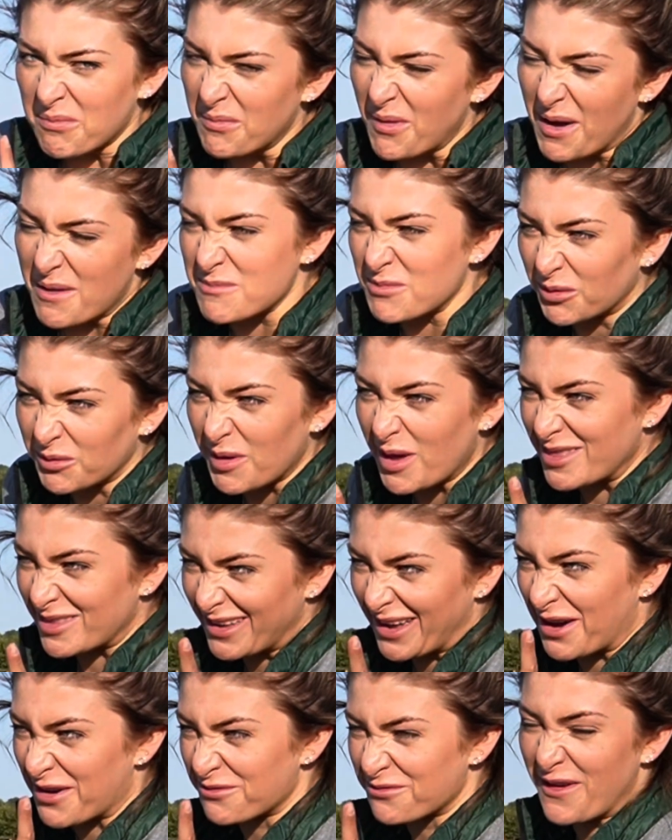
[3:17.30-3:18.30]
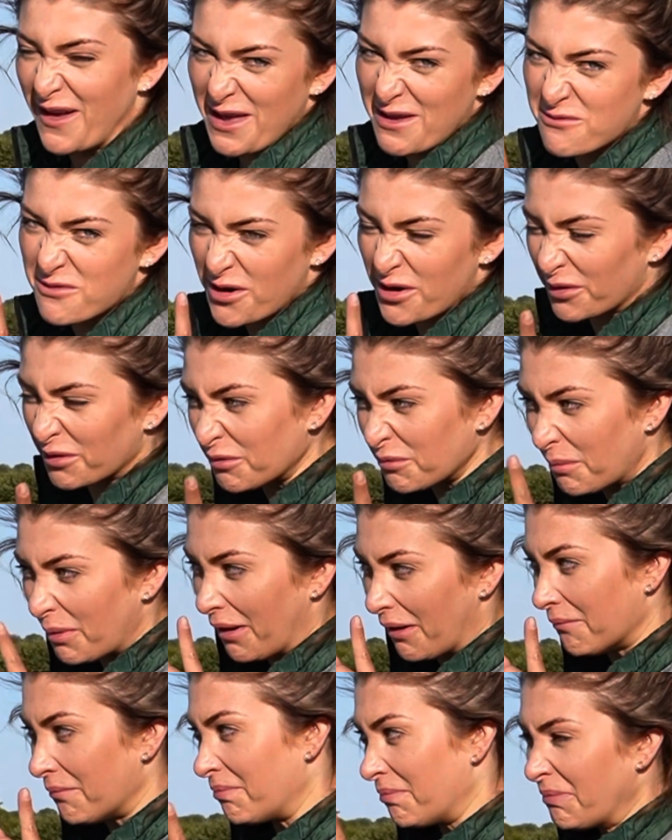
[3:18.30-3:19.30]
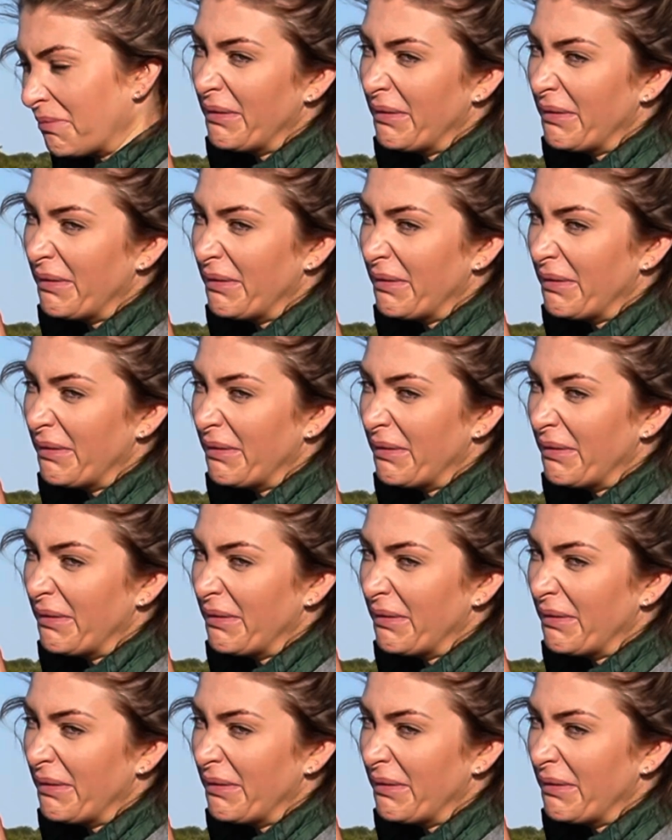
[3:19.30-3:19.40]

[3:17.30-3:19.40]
I'm not meant to have favourites, but